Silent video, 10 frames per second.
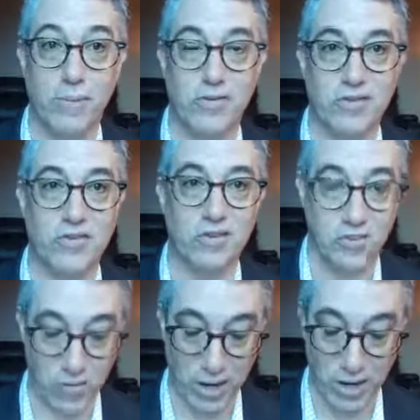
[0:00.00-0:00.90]
businesses,
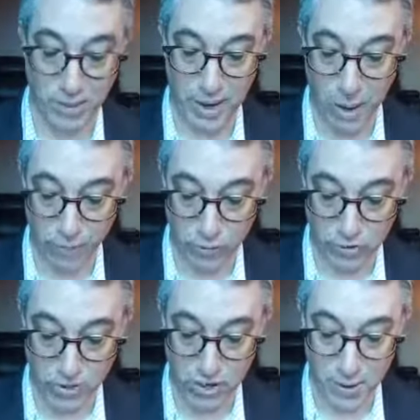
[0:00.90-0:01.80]
so they could be helpful
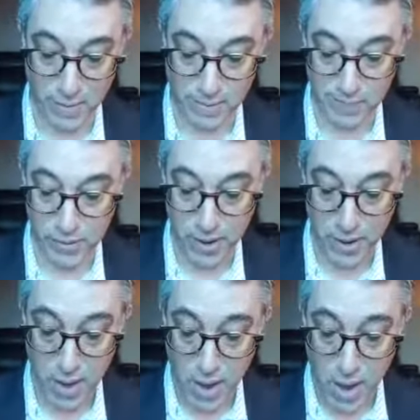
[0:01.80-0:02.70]
to you.
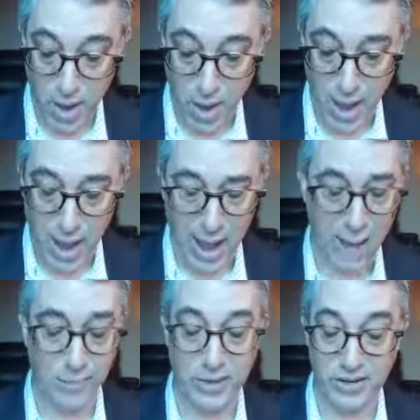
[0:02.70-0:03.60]

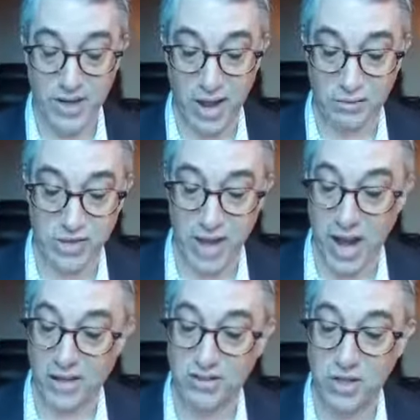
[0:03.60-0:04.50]
Emily Townsend
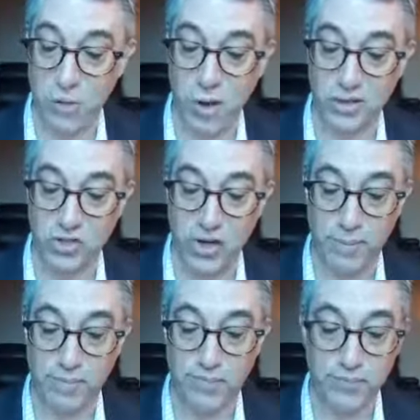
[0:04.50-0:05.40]
asked the question,